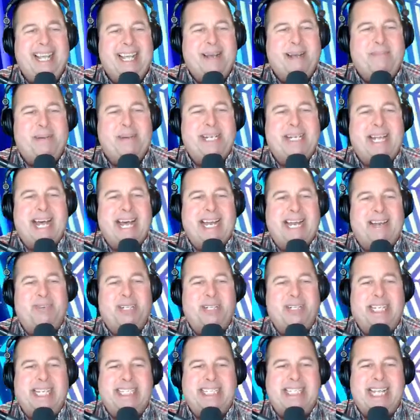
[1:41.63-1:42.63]
but not every
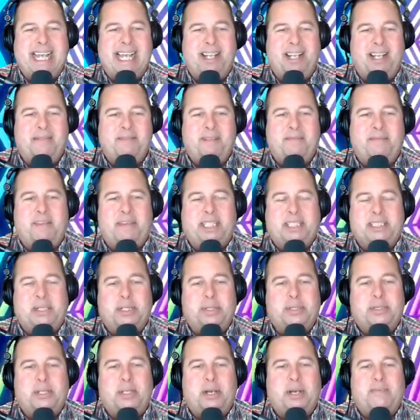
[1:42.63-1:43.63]
detail of the
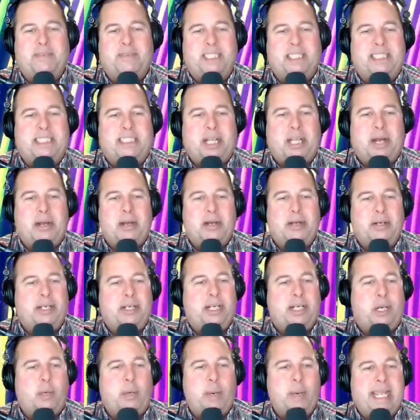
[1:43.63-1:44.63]
fictional servant turned
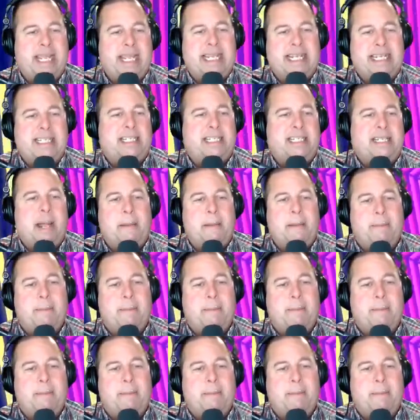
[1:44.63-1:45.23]
queen's